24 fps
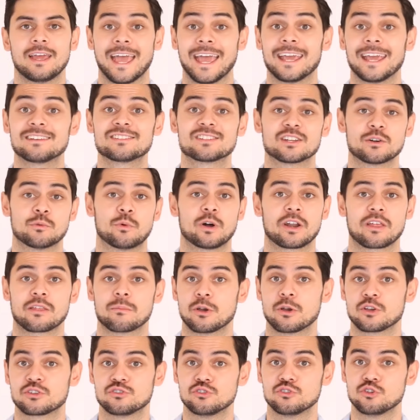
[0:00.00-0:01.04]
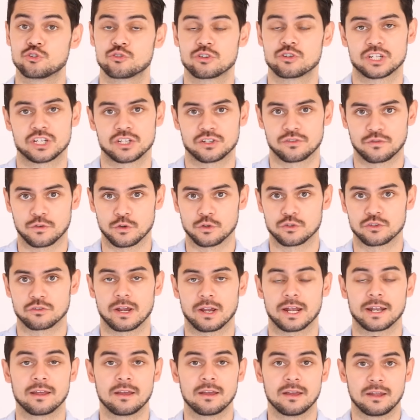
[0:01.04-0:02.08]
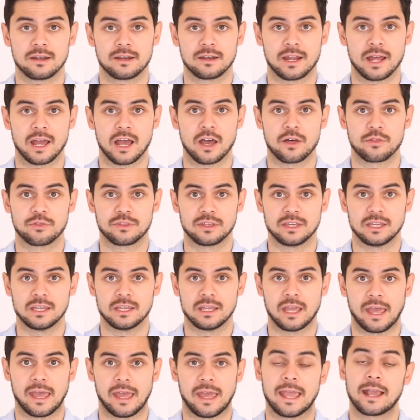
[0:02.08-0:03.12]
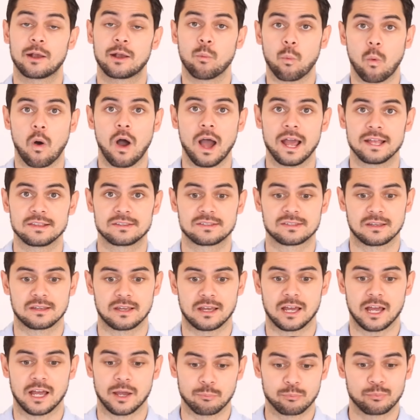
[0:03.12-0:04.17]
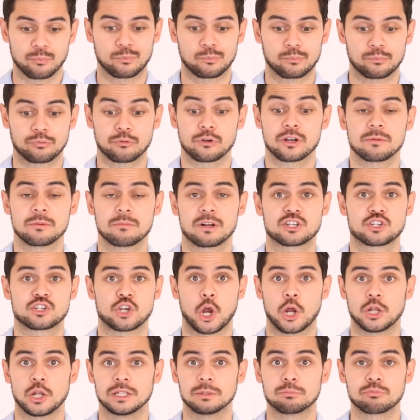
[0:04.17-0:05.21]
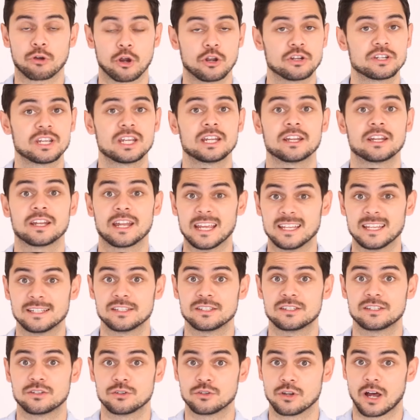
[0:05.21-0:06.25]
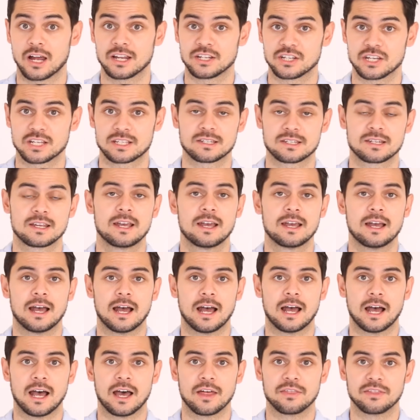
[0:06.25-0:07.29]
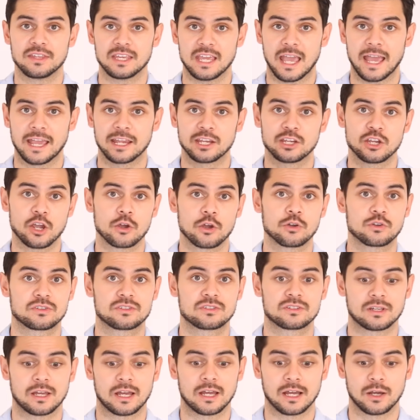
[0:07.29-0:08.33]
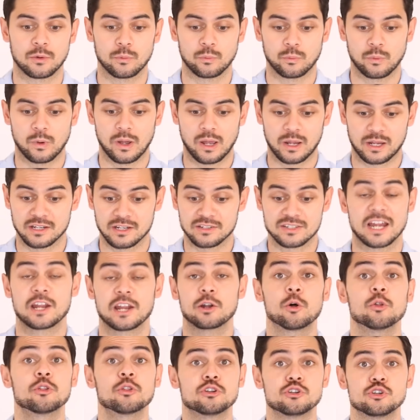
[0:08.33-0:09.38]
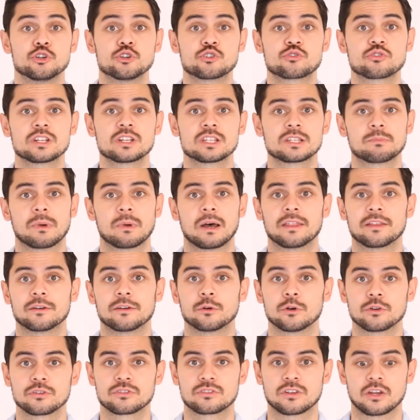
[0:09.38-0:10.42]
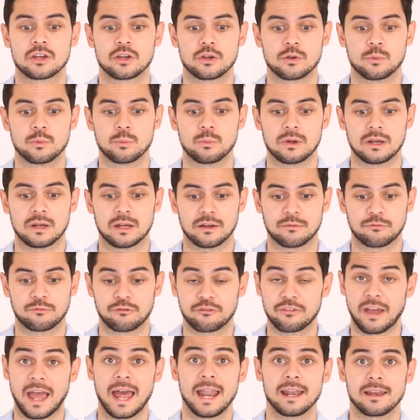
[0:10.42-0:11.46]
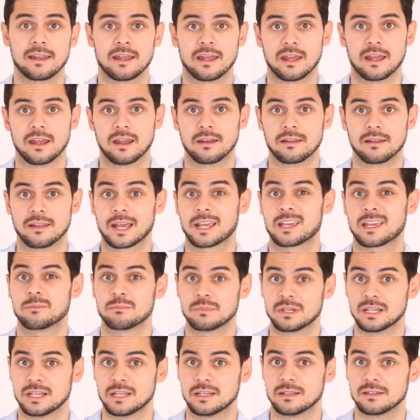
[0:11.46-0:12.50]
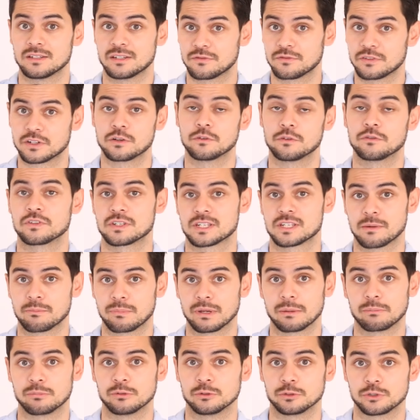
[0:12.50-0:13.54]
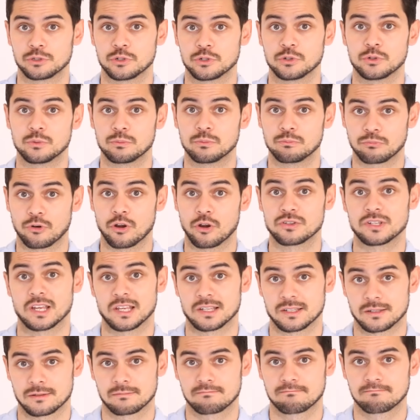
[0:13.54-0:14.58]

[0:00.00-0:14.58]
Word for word: Eggs are one of the most nutritious foods around. Now, the egg whites are pretty much only protein and easy to digest. Uh, the egg yolks uh, contain all the nutrients, but they're also fat, and that can be difficult for some people to process.